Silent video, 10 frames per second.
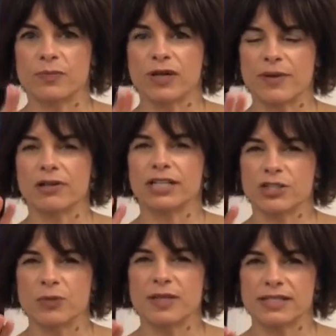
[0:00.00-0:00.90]
primarily
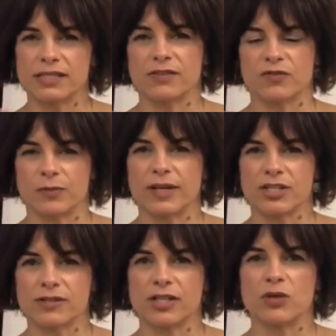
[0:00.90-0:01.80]
2 pieces of
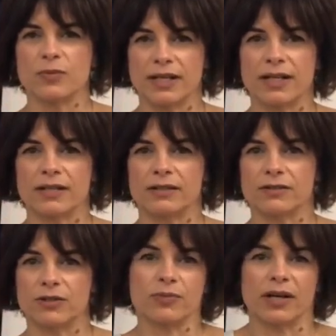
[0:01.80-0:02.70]
information that
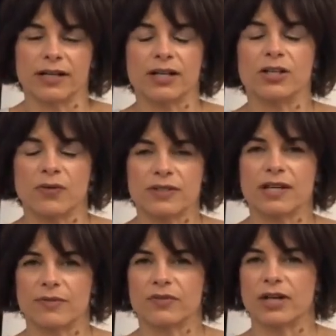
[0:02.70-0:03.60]
you're probably not going to know at the
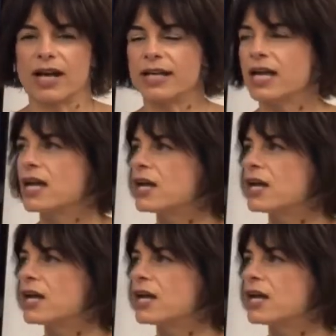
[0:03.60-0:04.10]
top of your head.